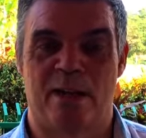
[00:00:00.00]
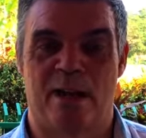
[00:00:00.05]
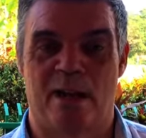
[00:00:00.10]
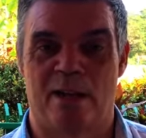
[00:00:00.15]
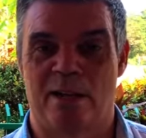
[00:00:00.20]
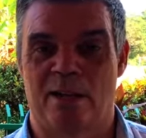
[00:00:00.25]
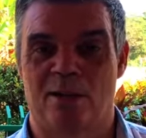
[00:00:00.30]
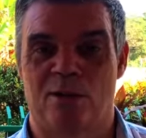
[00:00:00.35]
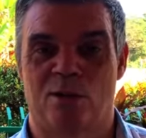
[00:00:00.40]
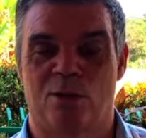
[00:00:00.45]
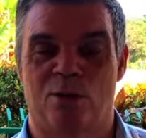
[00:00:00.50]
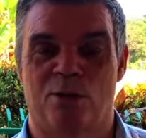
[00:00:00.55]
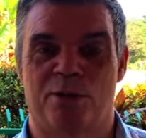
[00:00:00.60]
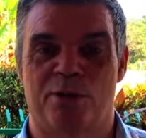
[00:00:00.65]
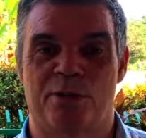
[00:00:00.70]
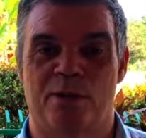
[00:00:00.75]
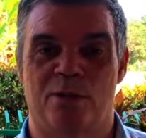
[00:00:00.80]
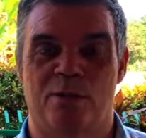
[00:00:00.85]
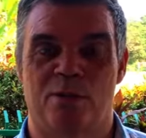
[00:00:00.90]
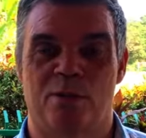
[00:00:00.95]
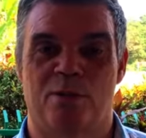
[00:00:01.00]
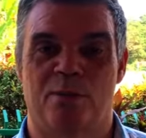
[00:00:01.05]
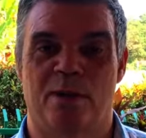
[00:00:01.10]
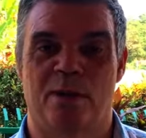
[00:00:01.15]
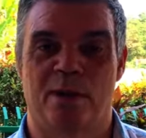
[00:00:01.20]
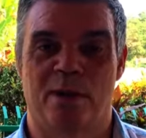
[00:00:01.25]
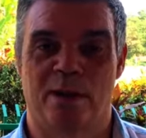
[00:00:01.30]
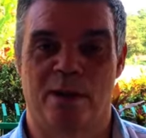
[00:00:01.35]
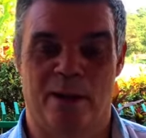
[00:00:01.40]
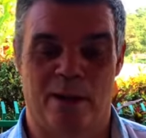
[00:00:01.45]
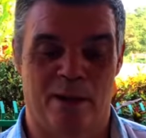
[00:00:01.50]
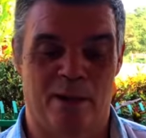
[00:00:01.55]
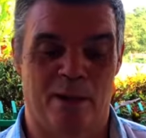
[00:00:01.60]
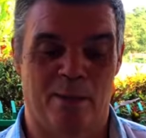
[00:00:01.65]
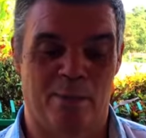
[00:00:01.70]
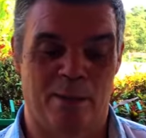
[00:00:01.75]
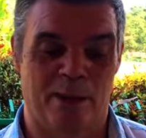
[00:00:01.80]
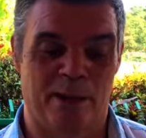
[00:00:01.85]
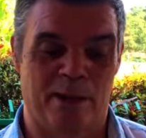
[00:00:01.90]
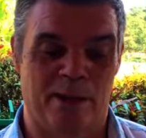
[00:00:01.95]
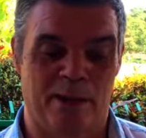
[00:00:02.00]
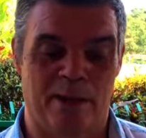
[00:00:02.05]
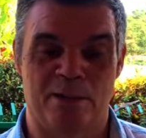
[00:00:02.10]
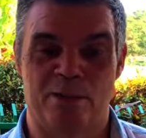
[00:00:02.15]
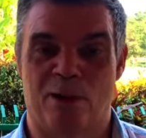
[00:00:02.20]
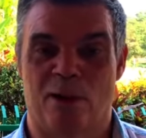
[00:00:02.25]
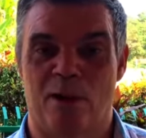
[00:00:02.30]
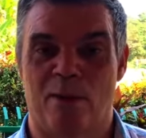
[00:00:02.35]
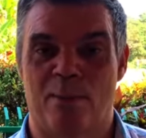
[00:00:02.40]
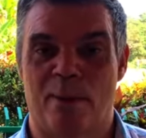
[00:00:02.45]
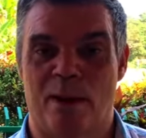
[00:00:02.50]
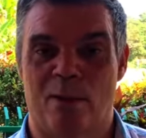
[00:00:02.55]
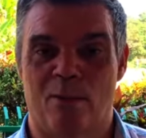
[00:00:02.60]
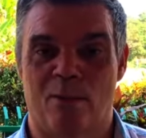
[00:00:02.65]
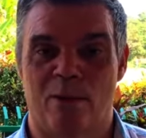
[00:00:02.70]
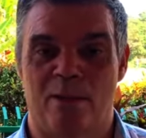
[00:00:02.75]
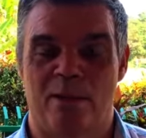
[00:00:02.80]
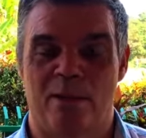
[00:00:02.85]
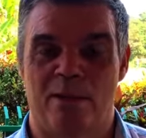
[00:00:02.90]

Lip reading: And I'll go through little bit later on about